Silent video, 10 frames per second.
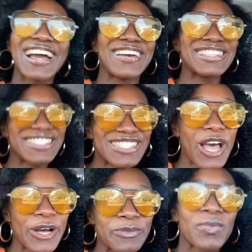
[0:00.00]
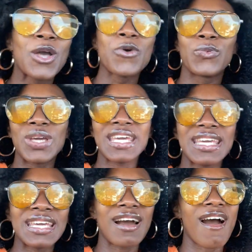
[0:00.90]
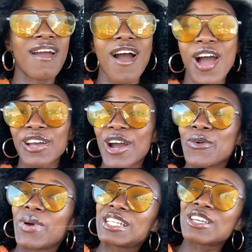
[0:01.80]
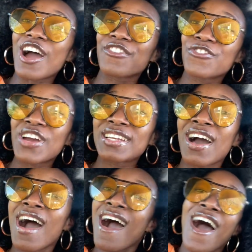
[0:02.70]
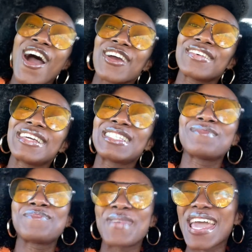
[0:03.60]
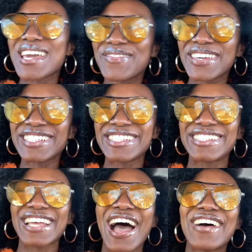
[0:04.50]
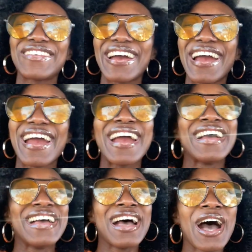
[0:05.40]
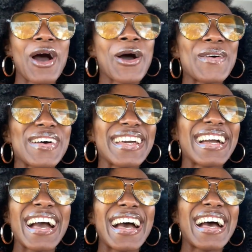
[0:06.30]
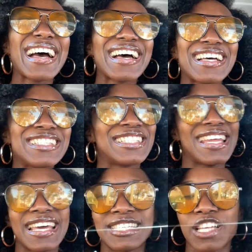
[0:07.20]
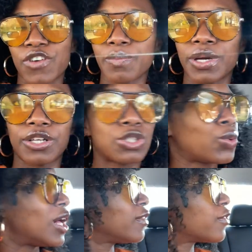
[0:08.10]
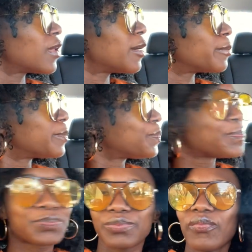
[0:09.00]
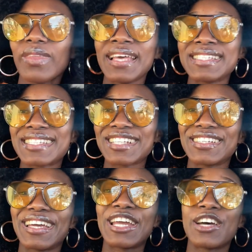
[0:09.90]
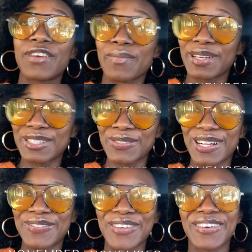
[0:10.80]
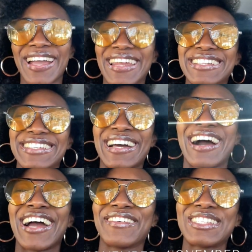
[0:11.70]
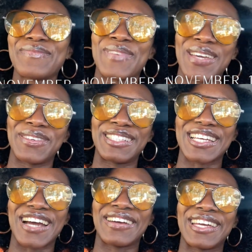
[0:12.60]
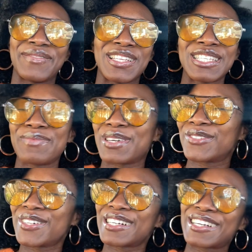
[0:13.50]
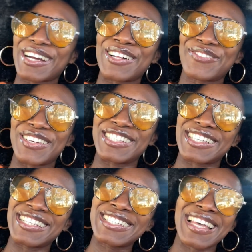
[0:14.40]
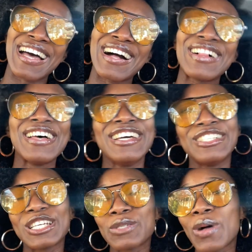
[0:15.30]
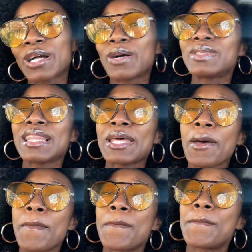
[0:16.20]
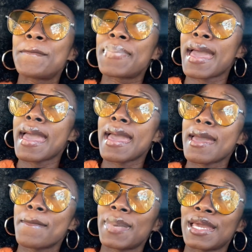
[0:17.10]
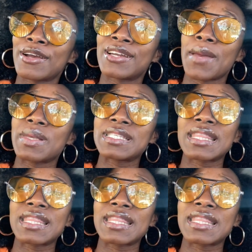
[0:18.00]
all right, so we are on our way to our friend Kahari's baby shower. Oh my gosh, today is November 12th, right? It's Saturday, November 12th, and we're heading to Kahari's baby shower. Him and his beautiful girlfriend, Chantel, just welcomed a little baby. Her name is